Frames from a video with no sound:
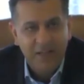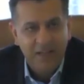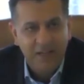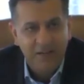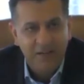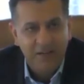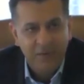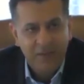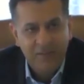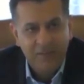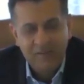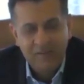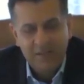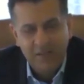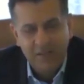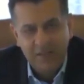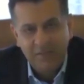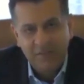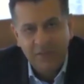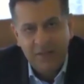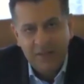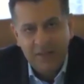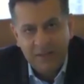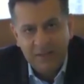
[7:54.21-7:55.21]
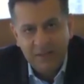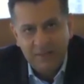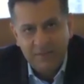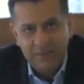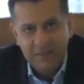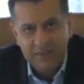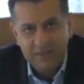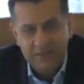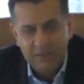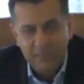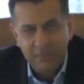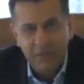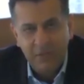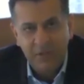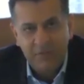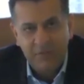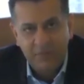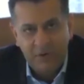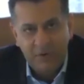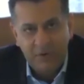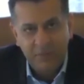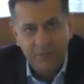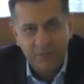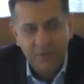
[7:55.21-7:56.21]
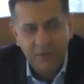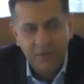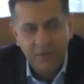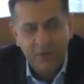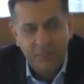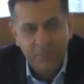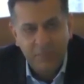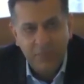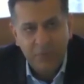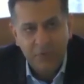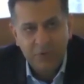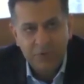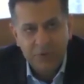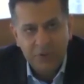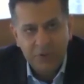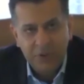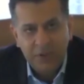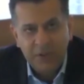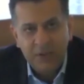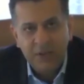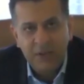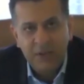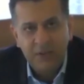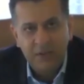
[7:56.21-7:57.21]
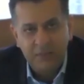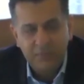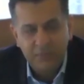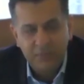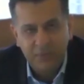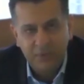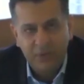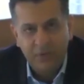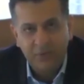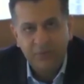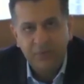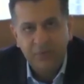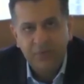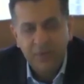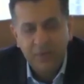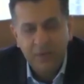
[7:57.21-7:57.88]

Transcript: Uh, we are saying we are taking a very similar you know approach here in terms of